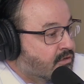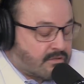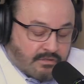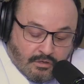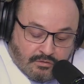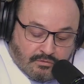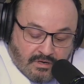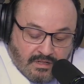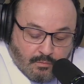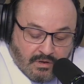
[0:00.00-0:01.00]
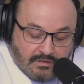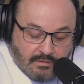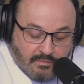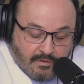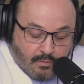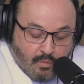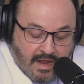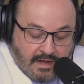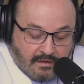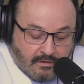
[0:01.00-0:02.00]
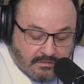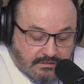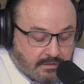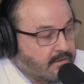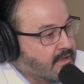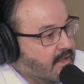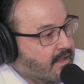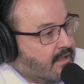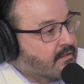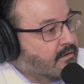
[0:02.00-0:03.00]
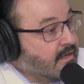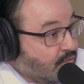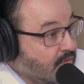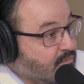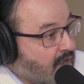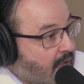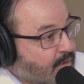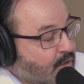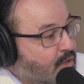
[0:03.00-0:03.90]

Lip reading: just struggling with some of their weight. And also, their intra-abdominal